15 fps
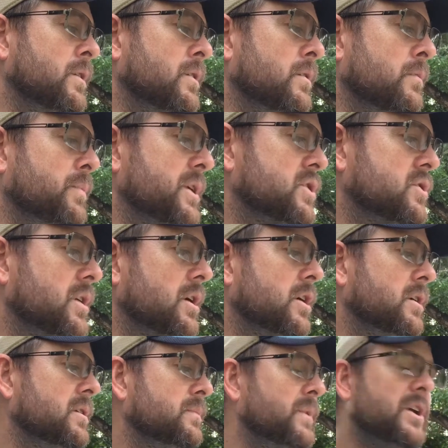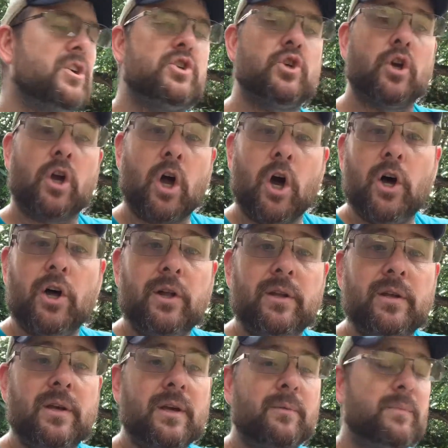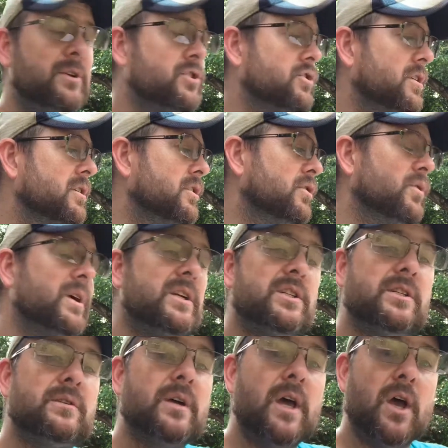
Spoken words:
be strong because you're called. Be strong and courageous